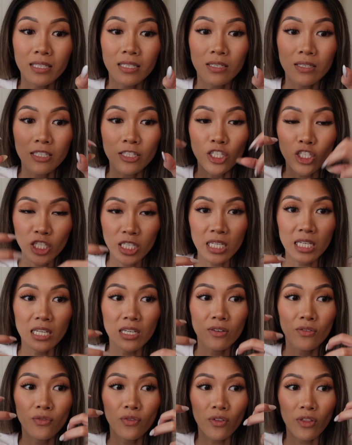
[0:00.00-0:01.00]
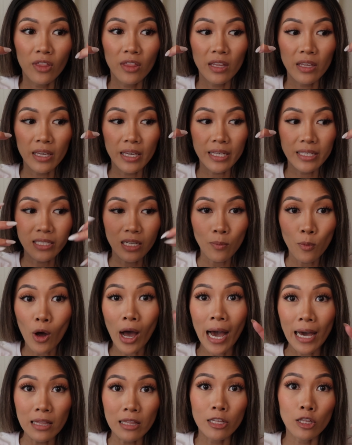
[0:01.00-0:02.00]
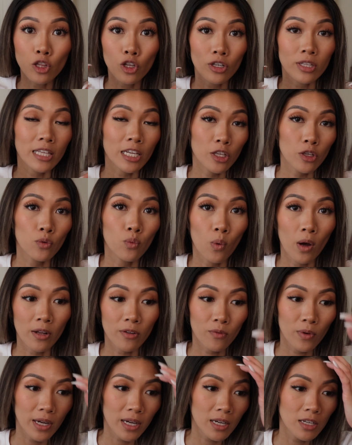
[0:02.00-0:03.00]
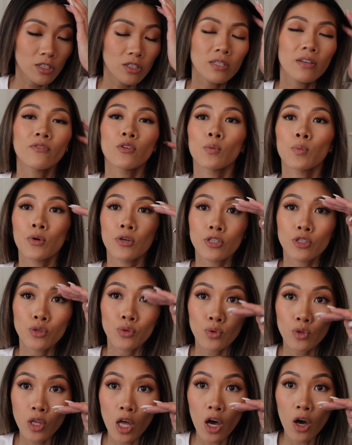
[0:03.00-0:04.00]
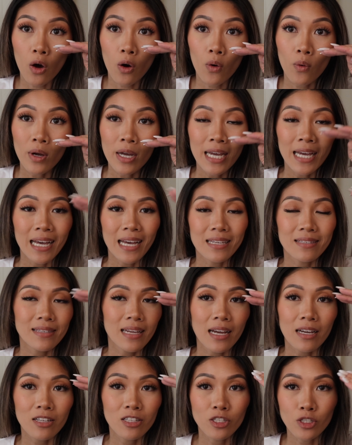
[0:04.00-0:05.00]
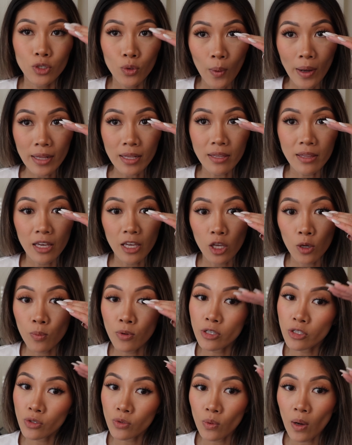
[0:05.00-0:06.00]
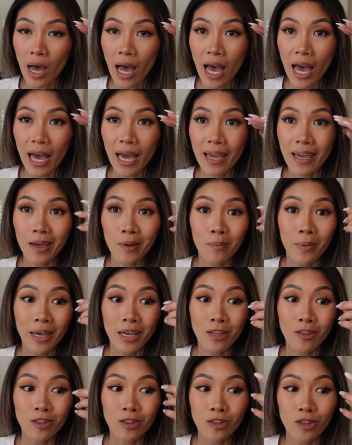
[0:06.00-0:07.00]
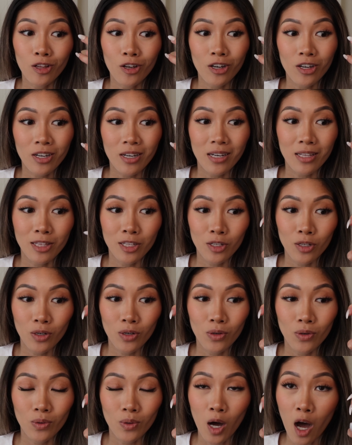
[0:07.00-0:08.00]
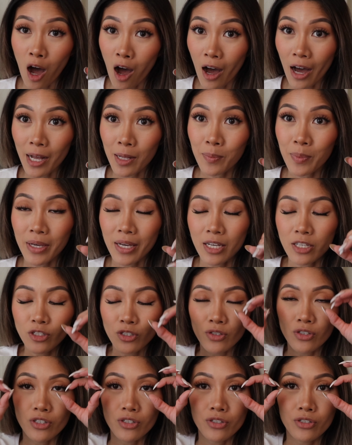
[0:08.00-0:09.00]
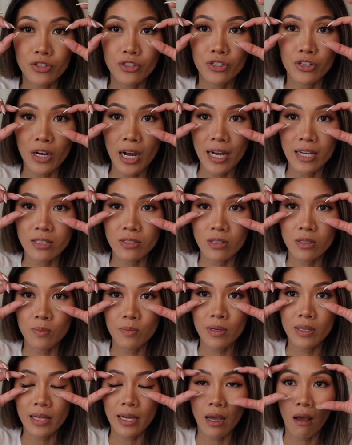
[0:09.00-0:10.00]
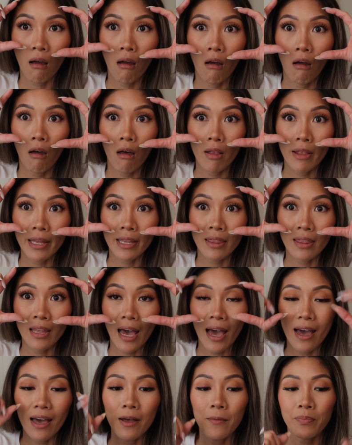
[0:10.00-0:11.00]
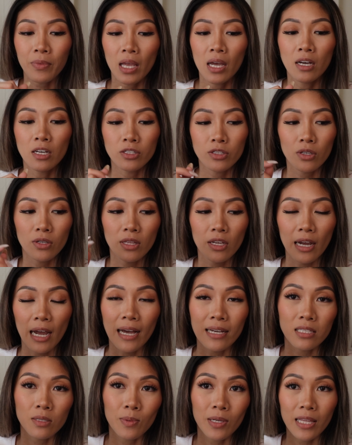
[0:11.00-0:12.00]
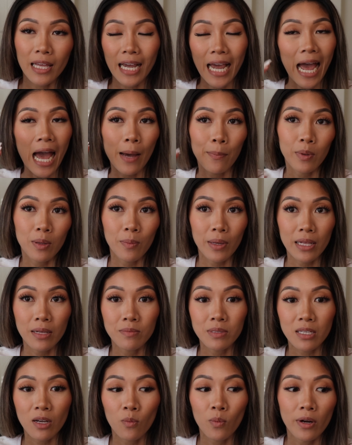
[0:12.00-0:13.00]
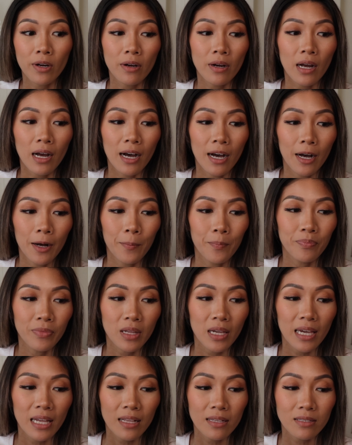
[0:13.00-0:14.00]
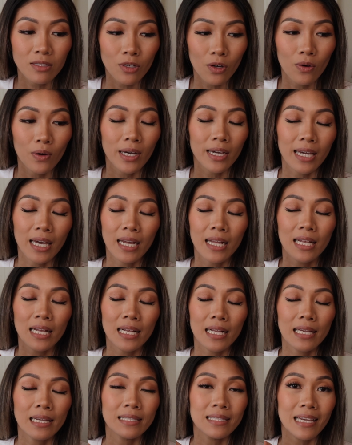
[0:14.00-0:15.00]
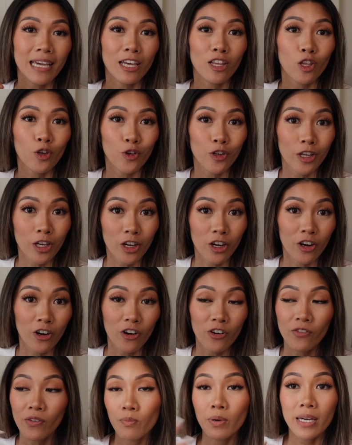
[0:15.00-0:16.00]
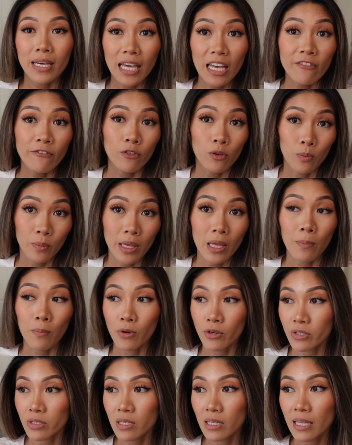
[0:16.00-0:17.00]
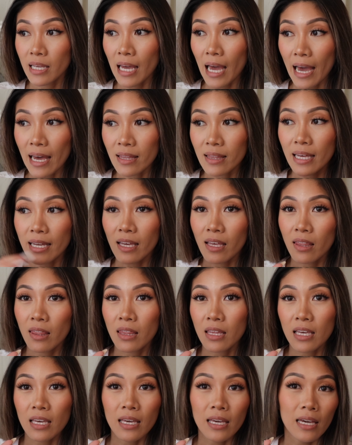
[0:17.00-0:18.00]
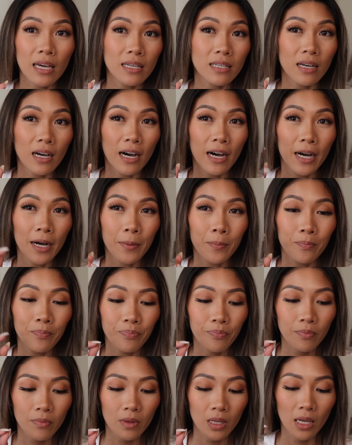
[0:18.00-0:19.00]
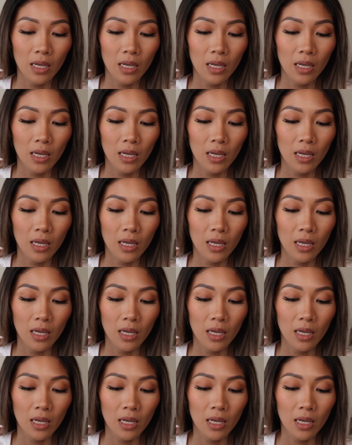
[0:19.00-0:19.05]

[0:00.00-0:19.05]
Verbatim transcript: to achieve the double eyelid look that you want, right? Because if you put it too low, it's not going to do anything. You put it too high, it may look a little odd because your your eye's going to be like like that. So there has to be like a happy medium somewhere. Um, it, so again, it is a learning curve. But again, for me personally, I like the um,